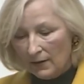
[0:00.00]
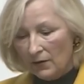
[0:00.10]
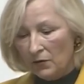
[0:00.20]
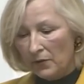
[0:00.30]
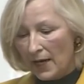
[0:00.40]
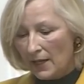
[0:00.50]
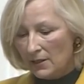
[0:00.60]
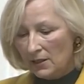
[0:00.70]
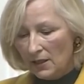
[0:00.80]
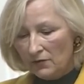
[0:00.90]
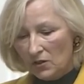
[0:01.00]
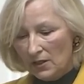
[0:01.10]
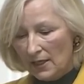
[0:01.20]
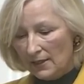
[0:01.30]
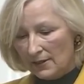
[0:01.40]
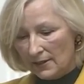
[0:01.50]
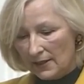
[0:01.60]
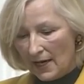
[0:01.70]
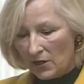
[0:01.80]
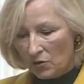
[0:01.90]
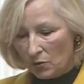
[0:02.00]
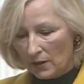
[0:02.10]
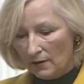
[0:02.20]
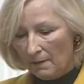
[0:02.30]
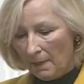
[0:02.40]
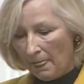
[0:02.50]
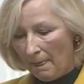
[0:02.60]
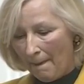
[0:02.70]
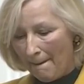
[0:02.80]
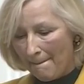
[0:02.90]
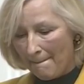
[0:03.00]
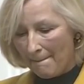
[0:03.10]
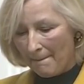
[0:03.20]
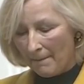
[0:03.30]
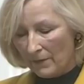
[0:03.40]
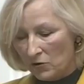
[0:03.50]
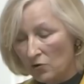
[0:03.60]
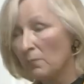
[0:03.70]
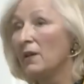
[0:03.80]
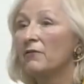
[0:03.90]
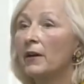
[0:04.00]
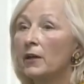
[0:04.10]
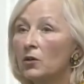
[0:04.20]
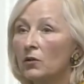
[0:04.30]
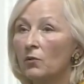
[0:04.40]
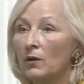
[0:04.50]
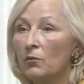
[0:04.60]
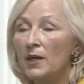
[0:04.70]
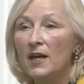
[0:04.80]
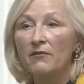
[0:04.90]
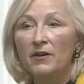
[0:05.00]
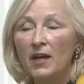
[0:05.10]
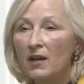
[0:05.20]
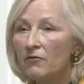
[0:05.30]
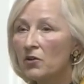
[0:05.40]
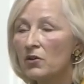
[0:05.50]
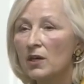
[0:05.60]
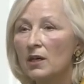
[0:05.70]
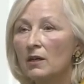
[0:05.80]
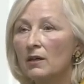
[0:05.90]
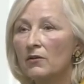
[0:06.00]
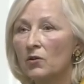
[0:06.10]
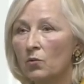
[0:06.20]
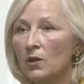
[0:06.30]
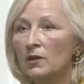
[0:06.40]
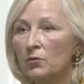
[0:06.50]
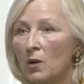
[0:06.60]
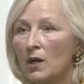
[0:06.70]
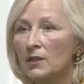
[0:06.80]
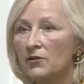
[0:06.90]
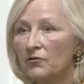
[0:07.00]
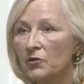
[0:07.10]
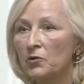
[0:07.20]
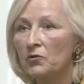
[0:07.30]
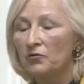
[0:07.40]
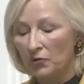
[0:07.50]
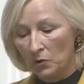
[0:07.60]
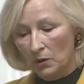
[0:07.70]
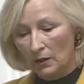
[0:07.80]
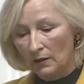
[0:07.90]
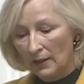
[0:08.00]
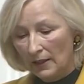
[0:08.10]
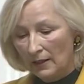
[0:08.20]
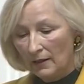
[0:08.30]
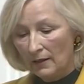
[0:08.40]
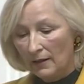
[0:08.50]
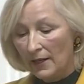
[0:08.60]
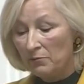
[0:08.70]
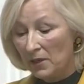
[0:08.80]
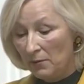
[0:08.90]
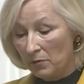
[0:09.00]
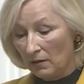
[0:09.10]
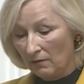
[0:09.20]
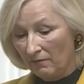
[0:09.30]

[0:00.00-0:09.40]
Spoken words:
The reality of today's Saskatchewan should be a very good one. We have everything the world wants: food, fuel, and people.